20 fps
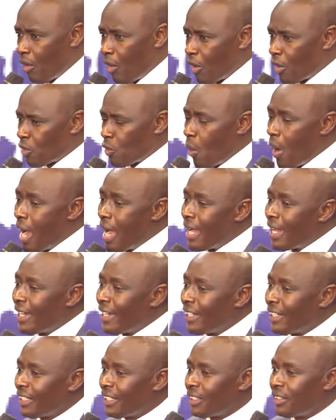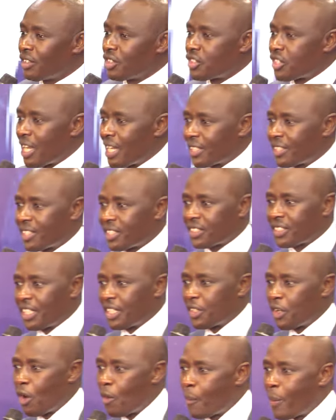on why churches
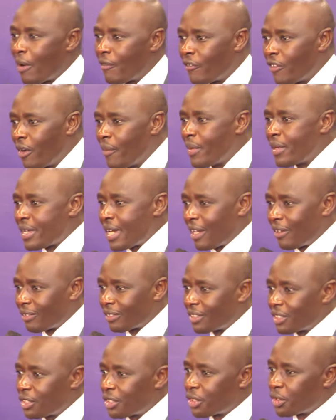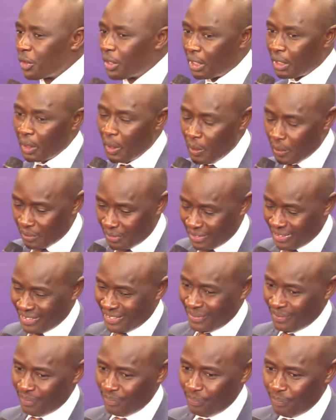that don't perform miracles should
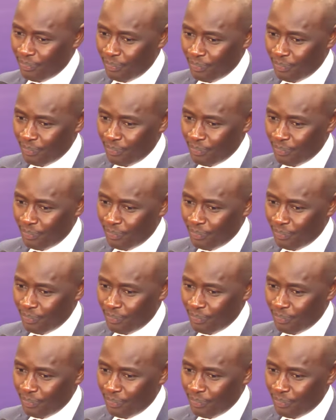close.